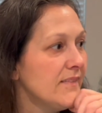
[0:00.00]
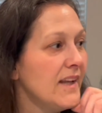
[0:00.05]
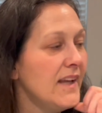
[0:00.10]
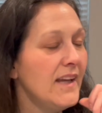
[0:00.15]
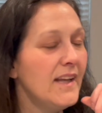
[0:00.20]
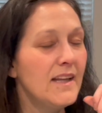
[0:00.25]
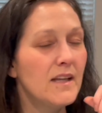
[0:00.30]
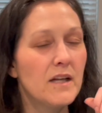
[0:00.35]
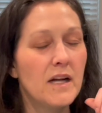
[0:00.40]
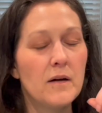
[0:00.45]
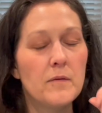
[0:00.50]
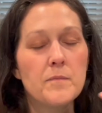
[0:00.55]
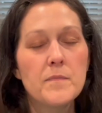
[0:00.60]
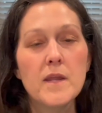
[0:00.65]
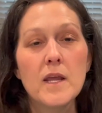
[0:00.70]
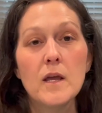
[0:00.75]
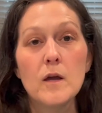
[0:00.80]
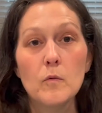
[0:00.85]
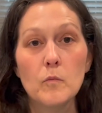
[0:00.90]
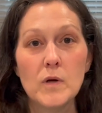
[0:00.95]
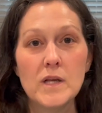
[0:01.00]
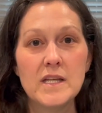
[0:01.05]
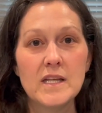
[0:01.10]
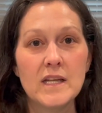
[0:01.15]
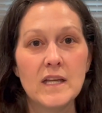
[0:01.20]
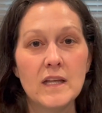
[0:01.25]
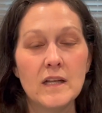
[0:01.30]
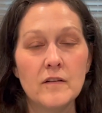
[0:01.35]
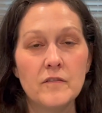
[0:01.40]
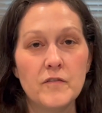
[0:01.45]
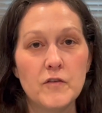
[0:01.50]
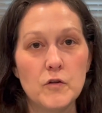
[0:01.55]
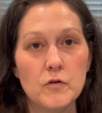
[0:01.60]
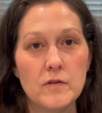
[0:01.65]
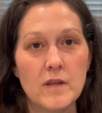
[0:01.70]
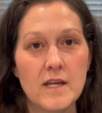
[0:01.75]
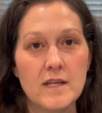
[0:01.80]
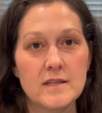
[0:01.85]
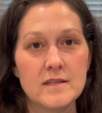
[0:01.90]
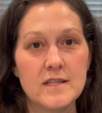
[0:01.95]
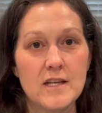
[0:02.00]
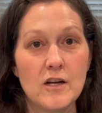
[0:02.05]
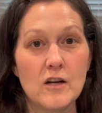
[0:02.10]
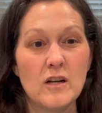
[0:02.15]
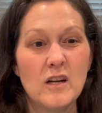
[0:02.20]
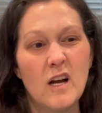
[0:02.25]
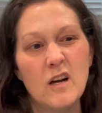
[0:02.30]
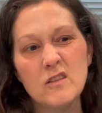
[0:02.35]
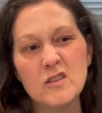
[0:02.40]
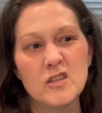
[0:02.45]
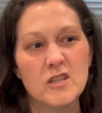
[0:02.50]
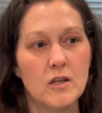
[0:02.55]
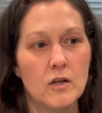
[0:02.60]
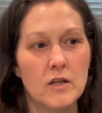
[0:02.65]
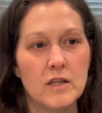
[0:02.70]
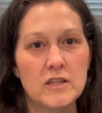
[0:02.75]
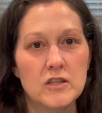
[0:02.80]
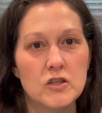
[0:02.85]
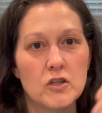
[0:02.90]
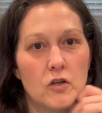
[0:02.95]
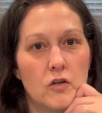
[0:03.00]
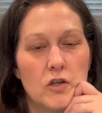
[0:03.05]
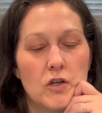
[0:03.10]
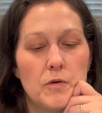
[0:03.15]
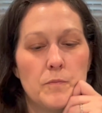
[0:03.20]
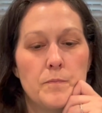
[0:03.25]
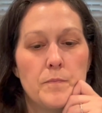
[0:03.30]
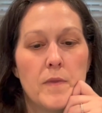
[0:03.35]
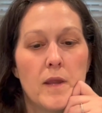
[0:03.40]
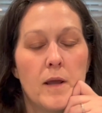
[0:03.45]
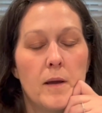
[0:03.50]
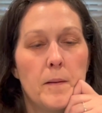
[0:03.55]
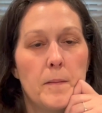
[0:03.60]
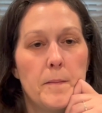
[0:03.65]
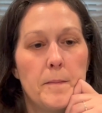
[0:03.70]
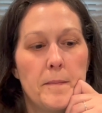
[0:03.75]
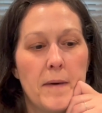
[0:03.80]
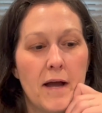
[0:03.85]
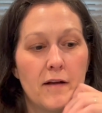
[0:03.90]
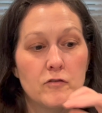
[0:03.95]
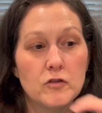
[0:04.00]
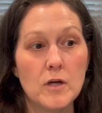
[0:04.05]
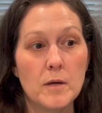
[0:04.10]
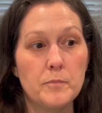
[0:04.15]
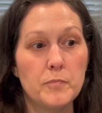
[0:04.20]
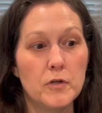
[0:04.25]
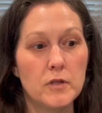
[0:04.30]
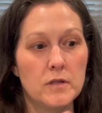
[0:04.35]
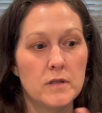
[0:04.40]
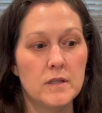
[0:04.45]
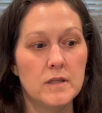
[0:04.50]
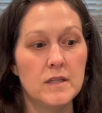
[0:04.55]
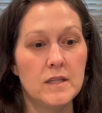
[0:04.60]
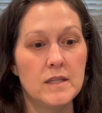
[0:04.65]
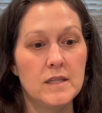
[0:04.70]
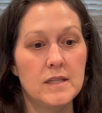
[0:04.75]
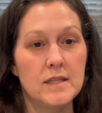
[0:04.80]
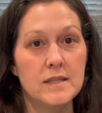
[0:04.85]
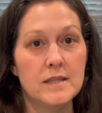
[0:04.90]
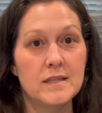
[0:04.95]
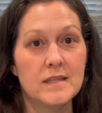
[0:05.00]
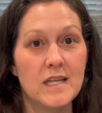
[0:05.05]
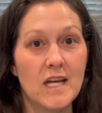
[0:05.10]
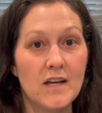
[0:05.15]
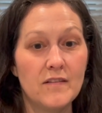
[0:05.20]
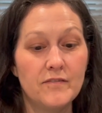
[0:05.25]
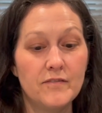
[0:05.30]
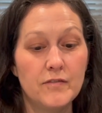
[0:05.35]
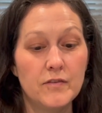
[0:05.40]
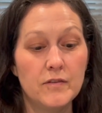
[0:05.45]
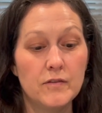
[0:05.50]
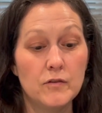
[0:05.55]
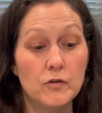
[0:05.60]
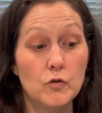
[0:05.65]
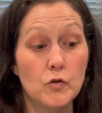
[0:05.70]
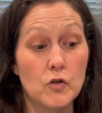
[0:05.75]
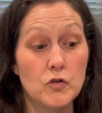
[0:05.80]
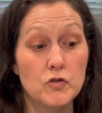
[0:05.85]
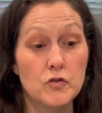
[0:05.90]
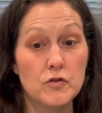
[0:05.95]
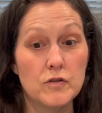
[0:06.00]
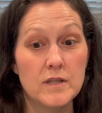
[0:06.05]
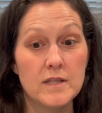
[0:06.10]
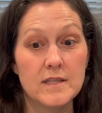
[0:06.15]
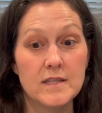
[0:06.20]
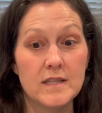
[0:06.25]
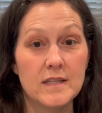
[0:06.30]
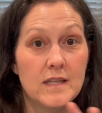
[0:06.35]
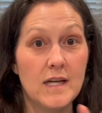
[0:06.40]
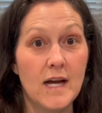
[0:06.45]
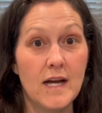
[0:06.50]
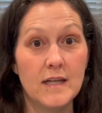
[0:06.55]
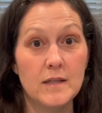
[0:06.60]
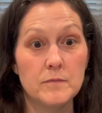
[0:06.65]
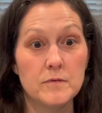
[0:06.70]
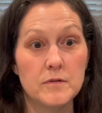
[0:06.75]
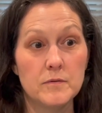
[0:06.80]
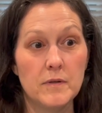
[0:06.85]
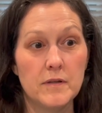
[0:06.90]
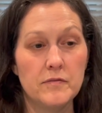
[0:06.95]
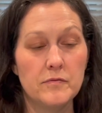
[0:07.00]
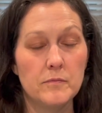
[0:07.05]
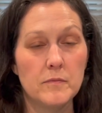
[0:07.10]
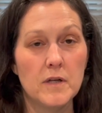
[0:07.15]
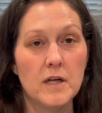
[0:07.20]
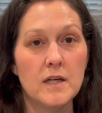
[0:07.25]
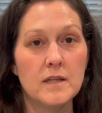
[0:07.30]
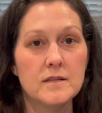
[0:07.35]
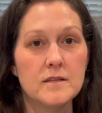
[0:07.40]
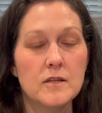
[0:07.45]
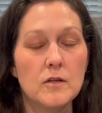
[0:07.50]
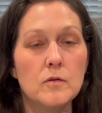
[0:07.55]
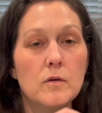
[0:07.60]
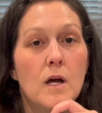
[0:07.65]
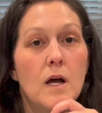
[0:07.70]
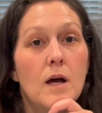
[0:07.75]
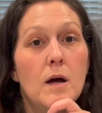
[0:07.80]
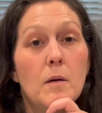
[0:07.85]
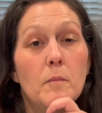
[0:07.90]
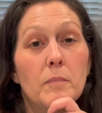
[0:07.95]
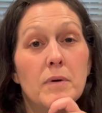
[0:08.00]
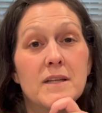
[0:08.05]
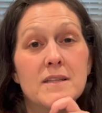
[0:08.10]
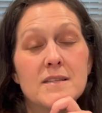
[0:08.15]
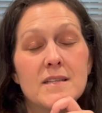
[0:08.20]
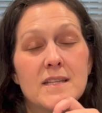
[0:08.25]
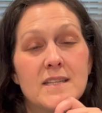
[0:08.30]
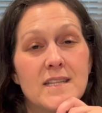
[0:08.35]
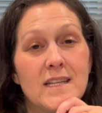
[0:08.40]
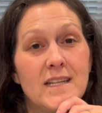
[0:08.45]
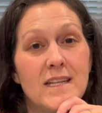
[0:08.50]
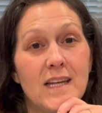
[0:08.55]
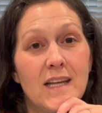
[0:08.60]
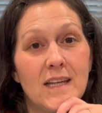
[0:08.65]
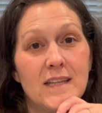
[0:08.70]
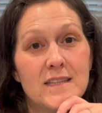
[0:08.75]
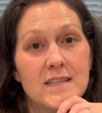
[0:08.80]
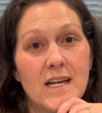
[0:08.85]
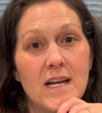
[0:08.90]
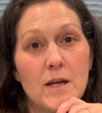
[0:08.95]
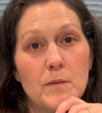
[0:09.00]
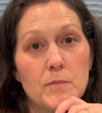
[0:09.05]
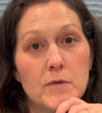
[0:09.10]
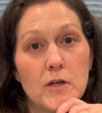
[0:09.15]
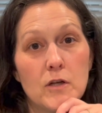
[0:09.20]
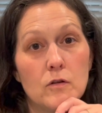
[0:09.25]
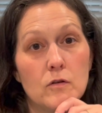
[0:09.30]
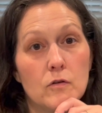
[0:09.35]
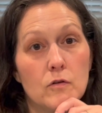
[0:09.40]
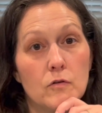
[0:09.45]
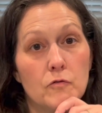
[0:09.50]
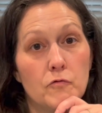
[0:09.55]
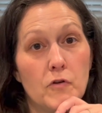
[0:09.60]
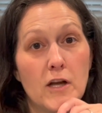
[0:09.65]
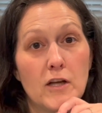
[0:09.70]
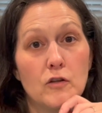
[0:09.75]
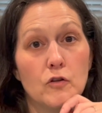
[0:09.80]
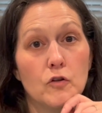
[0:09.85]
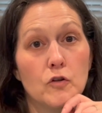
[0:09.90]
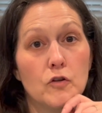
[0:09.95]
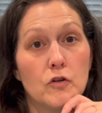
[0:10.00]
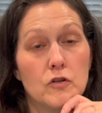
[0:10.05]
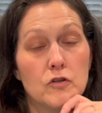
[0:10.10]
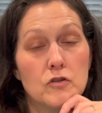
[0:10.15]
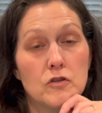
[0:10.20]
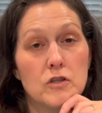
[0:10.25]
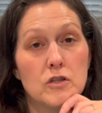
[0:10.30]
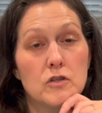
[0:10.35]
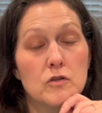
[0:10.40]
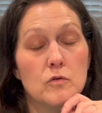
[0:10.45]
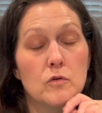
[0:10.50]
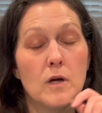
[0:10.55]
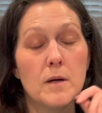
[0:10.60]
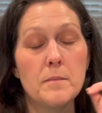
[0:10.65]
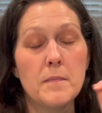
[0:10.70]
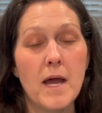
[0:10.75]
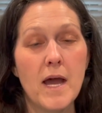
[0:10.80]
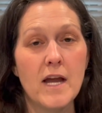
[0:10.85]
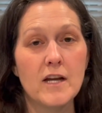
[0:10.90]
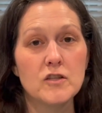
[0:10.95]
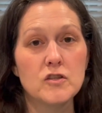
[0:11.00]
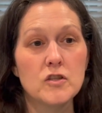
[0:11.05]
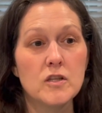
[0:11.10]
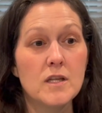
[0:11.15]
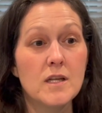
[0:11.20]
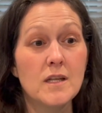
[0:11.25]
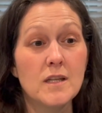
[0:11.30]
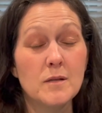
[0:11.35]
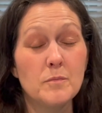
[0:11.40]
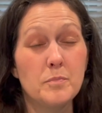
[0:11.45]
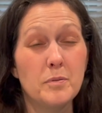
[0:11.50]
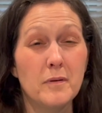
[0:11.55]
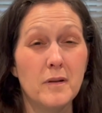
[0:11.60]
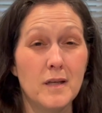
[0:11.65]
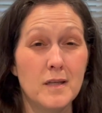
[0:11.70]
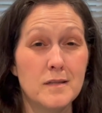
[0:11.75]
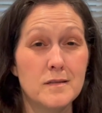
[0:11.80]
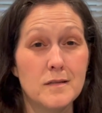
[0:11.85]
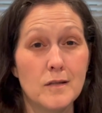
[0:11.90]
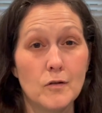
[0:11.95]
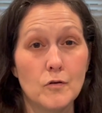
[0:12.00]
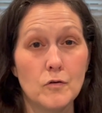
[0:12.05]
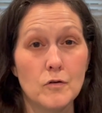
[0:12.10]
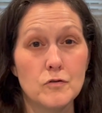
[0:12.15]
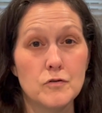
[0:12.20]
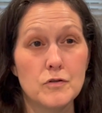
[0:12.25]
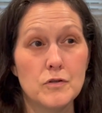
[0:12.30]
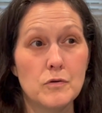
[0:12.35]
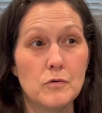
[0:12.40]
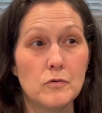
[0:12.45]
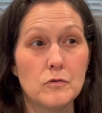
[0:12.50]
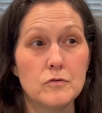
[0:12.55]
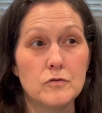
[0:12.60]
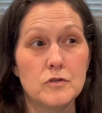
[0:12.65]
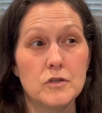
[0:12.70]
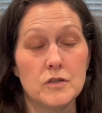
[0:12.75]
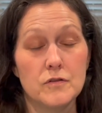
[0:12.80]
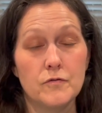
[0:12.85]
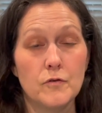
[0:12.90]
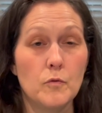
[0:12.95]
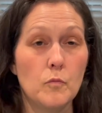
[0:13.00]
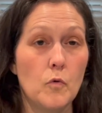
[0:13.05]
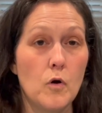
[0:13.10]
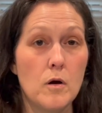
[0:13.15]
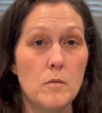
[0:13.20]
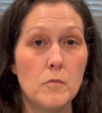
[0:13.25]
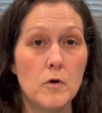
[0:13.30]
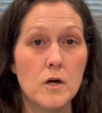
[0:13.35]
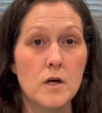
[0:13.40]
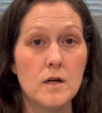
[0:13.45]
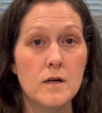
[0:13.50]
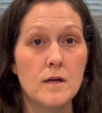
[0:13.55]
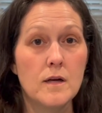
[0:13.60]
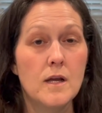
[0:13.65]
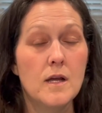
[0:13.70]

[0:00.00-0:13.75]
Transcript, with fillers: anyhow, we did get a few things there. I'll just go ahead and show you after I put these groceries and items away from Costco. But since I didn't get time to go to the regular grocery store, I'm actually gonna place a grocery order just for Walmart